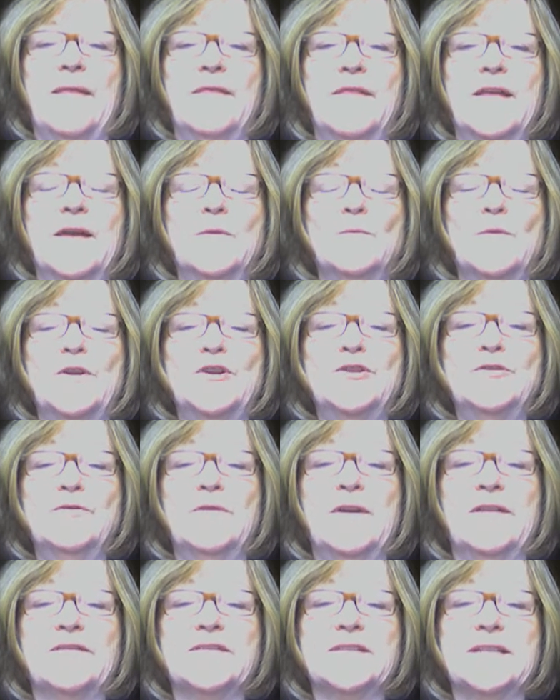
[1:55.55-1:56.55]
And then when
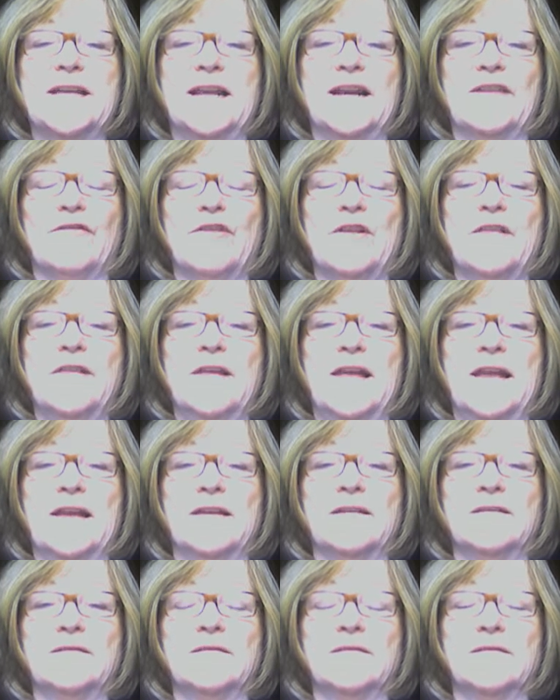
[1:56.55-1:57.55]
you have said
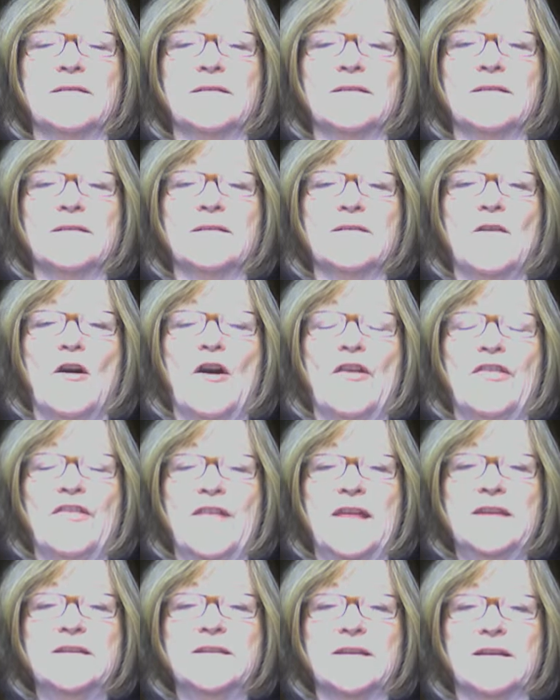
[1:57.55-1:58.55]
everything
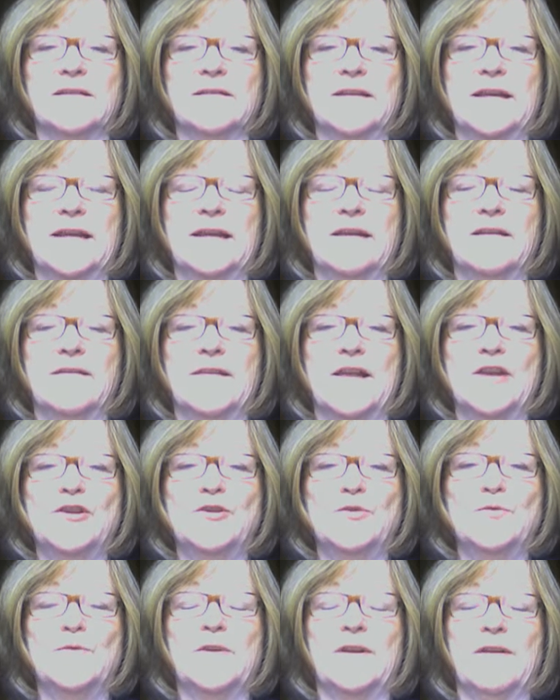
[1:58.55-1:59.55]
authentically that
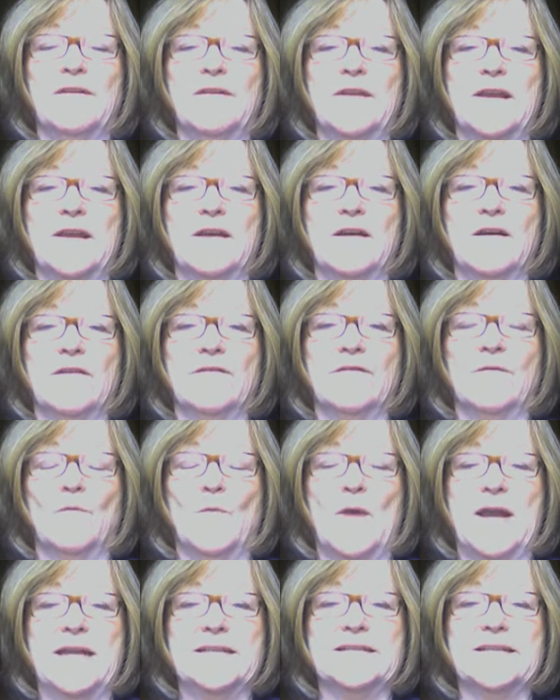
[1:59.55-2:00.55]
you can think of,
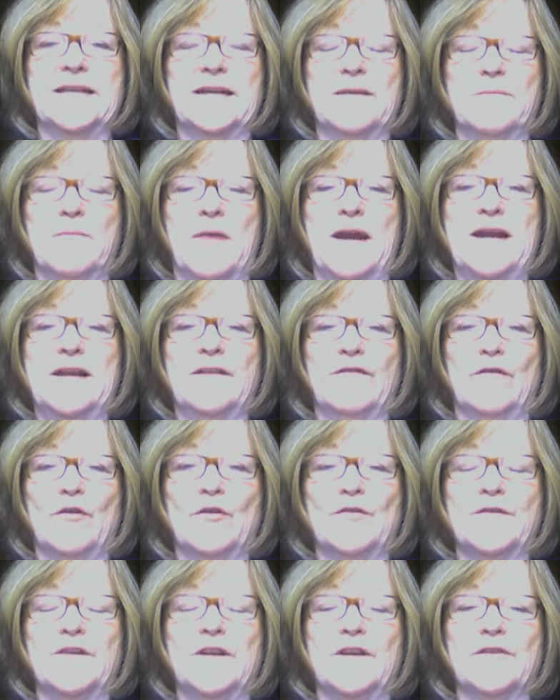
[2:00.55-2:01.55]
ways that it might have
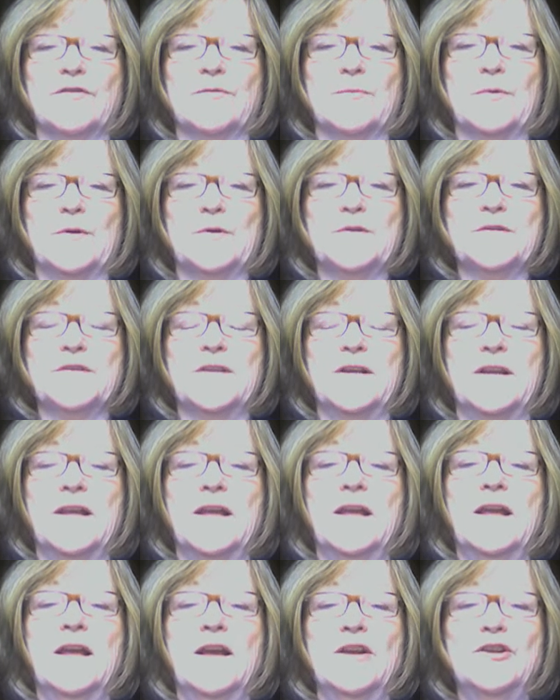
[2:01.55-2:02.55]
hurt the other person,
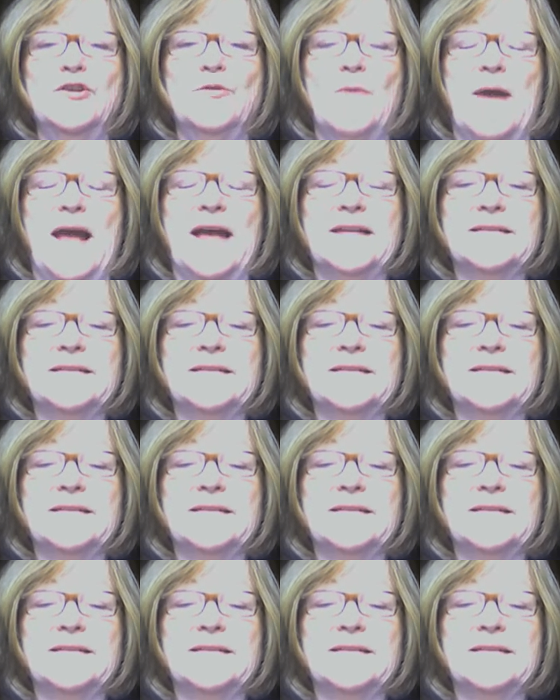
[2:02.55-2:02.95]
you